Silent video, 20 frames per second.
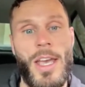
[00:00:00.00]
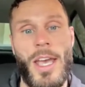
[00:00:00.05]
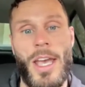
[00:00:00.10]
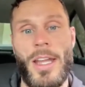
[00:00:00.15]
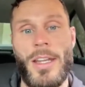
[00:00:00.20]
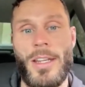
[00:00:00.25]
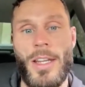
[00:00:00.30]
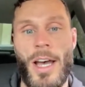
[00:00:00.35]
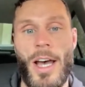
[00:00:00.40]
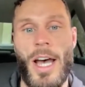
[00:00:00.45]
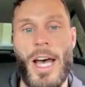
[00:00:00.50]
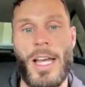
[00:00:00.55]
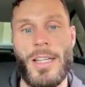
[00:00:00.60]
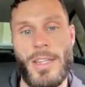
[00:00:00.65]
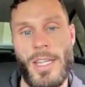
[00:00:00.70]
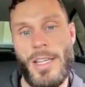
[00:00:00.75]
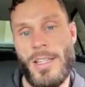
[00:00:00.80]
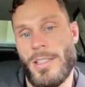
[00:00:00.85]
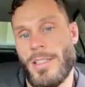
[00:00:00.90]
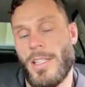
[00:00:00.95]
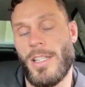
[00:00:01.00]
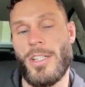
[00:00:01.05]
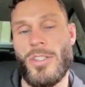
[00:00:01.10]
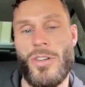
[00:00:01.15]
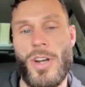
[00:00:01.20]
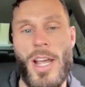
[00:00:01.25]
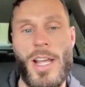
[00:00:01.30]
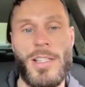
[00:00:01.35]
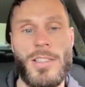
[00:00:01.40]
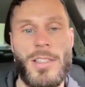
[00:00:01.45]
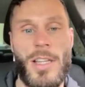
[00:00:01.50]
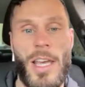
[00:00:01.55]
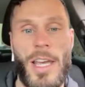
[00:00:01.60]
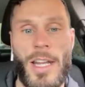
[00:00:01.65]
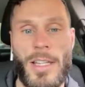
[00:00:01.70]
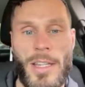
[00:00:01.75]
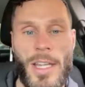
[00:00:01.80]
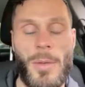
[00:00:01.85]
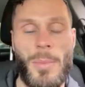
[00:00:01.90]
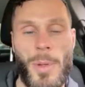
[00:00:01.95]
And I think it's going to translate.
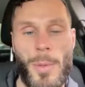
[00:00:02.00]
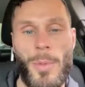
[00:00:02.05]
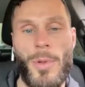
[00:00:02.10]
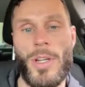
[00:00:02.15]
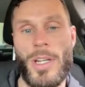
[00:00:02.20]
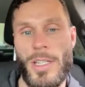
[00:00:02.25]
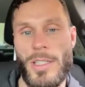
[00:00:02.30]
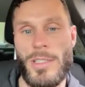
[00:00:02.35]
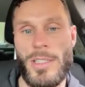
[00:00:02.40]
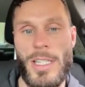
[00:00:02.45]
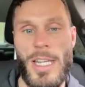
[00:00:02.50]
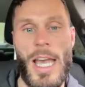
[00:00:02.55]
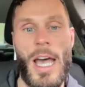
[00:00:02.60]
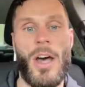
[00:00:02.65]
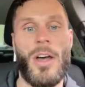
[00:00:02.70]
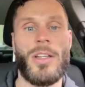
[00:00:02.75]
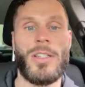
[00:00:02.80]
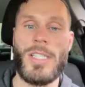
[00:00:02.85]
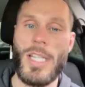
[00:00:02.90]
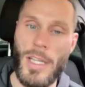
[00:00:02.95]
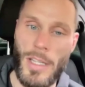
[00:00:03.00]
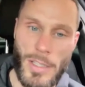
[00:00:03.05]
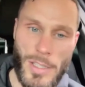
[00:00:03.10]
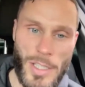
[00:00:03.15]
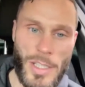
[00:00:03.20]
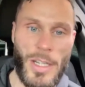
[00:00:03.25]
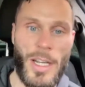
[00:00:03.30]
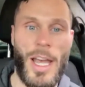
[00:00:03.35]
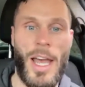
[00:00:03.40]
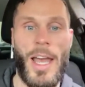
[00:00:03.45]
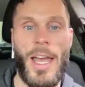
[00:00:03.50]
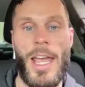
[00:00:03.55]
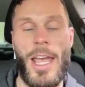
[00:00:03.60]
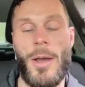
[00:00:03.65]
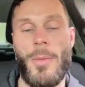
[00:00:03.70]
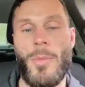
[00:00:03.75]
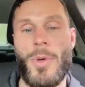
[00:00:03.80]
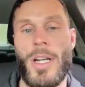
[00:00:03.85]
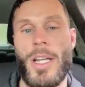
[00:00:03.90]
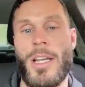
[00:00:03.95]
I think people are going to see how intelligent I
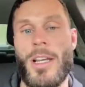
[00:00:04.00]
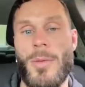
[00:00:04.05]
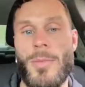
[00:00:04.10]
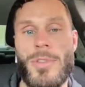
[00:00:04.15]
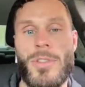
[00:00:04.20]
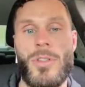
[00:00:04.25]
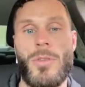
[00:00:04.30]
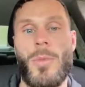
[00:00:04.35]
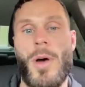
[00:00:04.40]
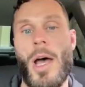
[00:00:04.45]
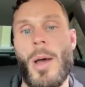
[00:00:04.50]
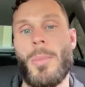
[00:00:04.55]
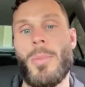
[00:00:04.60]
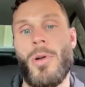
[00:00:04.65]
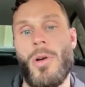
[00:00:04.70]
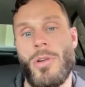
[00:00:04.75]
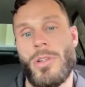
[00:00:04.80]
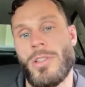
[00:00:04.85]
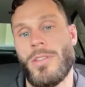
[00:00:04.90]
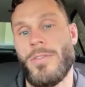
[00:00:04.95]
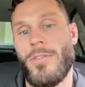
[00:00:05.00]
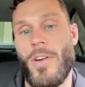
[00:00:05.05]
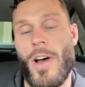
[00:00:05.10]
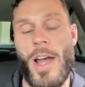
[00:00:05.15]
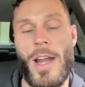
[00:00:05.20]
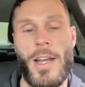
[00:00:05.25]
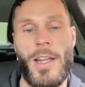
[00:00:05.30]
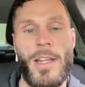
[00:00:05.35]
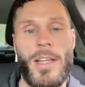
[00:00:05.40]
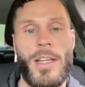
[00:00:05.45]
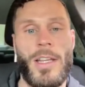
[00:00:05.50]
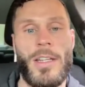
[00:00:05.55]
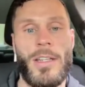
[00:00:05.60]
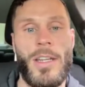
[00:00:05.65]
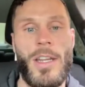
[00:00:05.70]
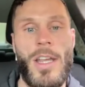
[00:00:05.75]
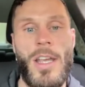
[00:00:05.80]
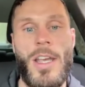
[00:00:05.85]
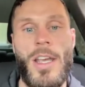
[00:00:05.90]
am when it comes to my approach in fighting and,